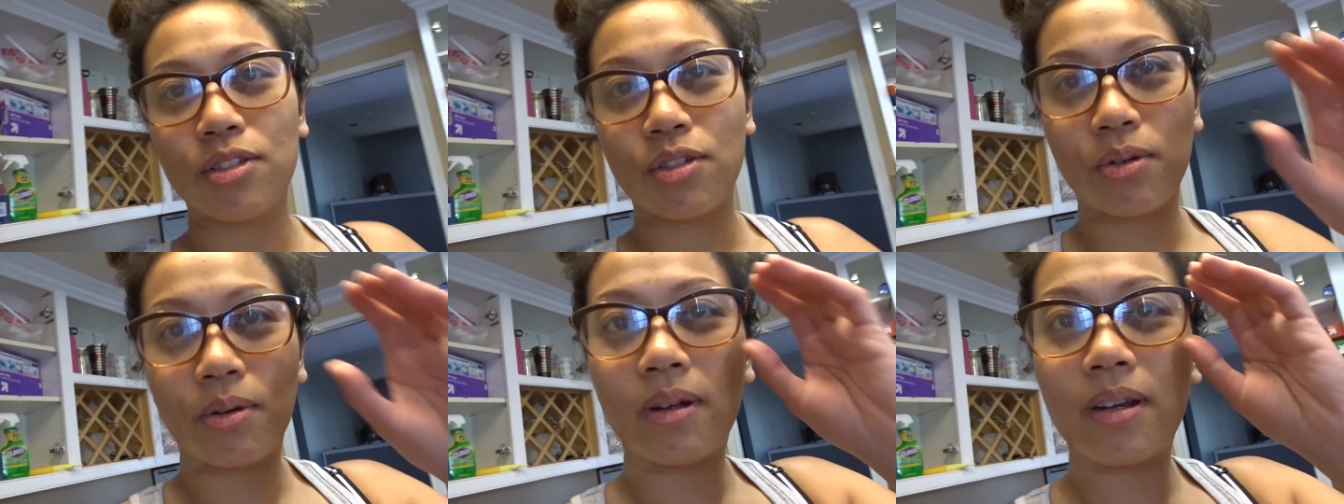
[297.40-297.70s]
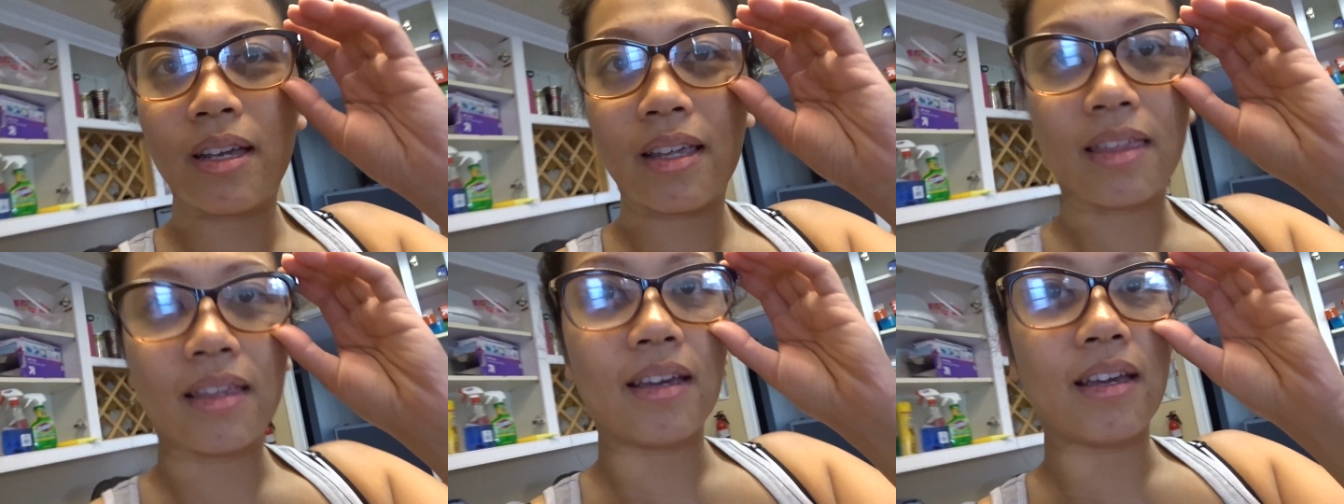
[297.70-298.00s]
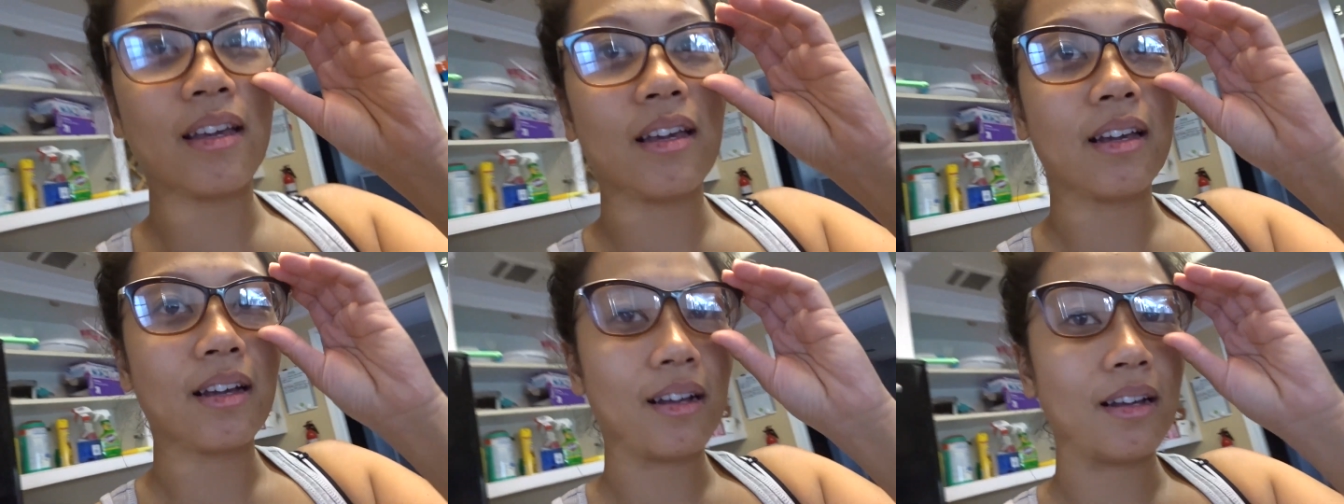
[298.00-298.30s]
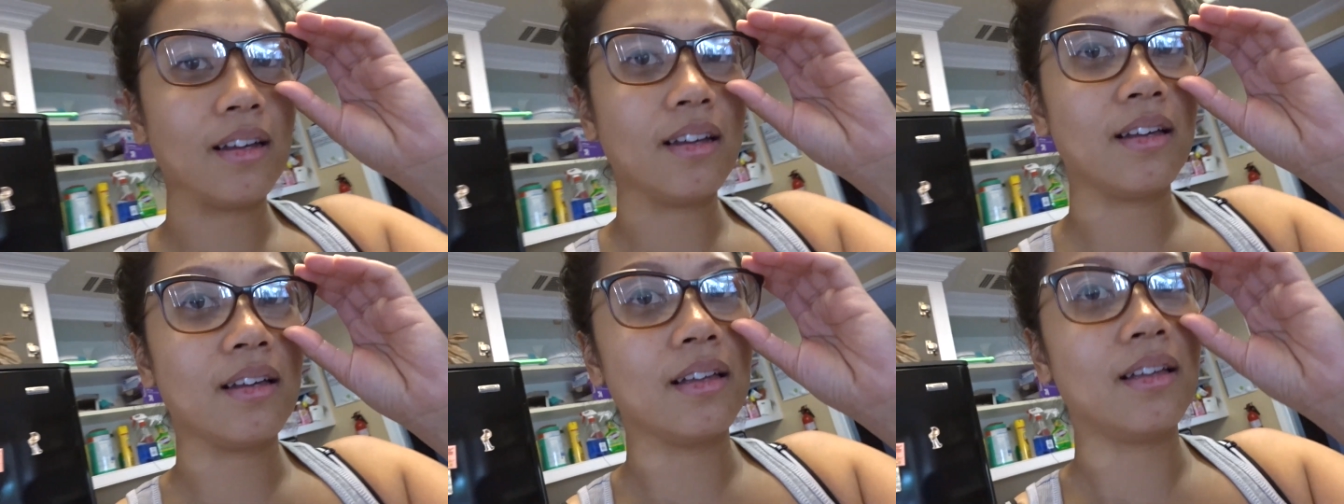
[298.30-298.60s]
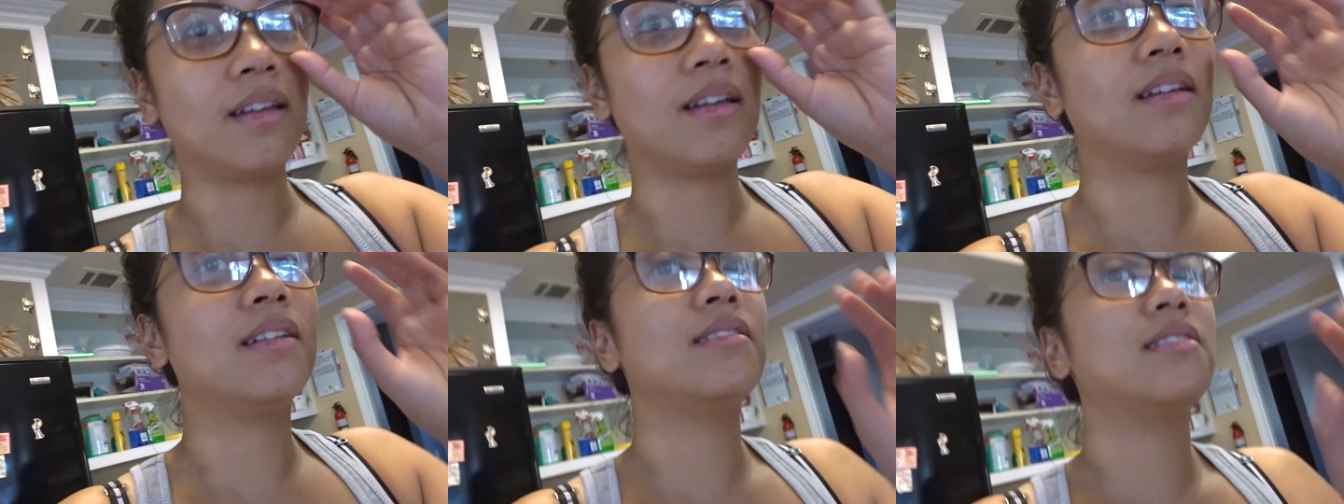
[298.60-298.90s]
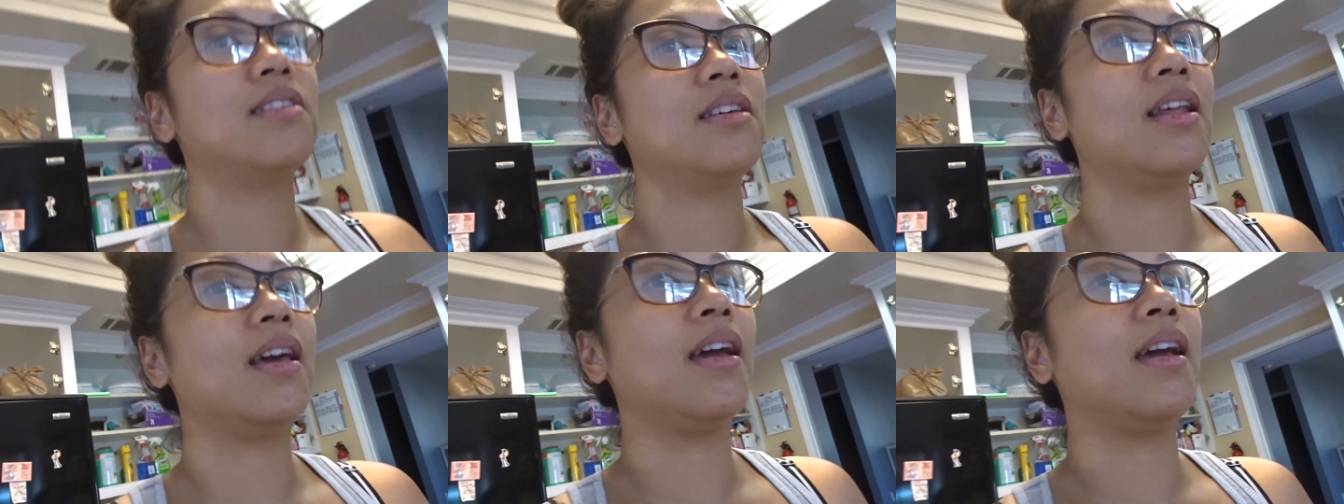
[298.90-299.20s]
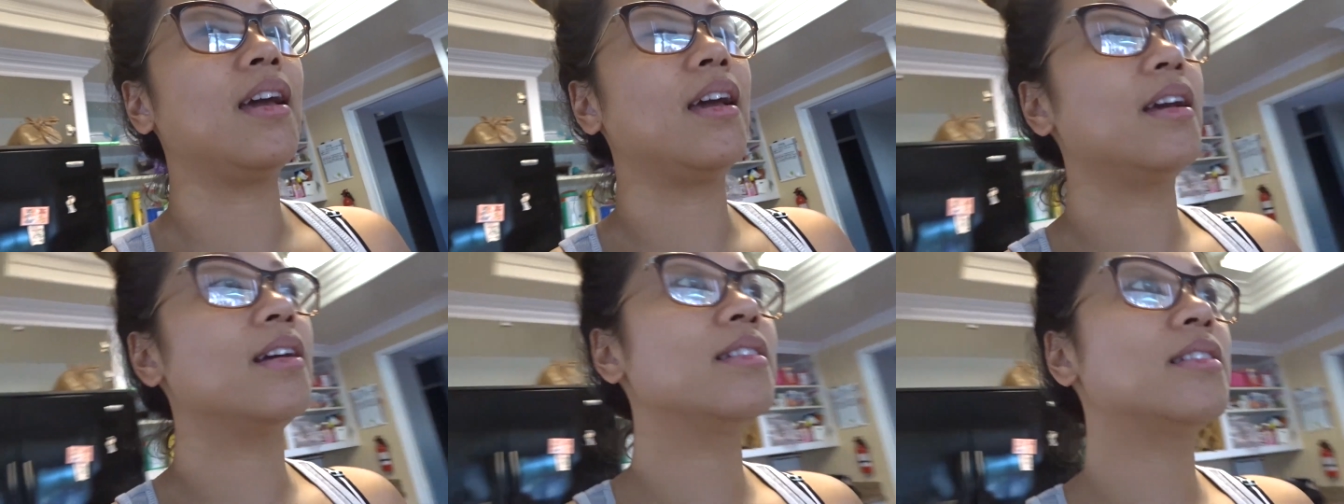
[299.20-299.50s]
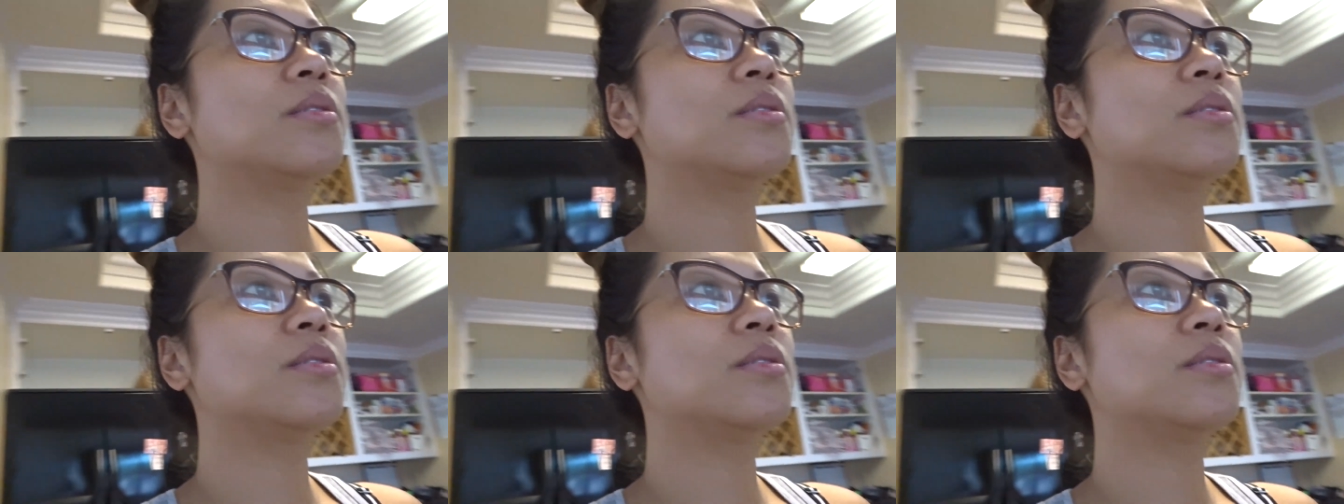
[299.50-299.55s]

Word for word: do anything today.